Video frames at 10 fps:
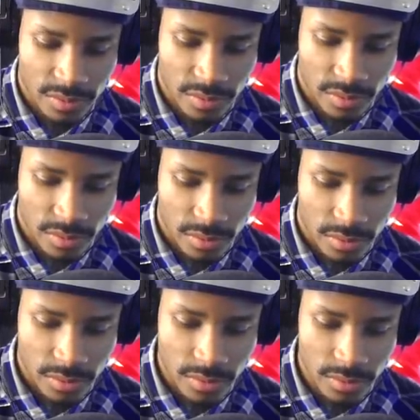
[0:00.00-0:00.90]

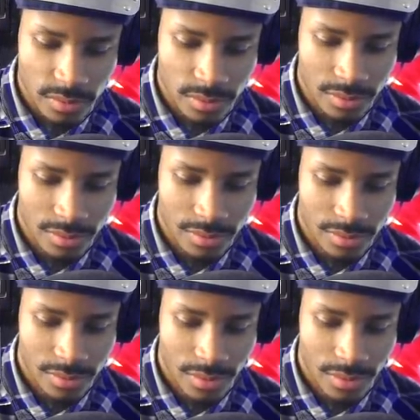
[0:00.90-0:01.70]
[no speech]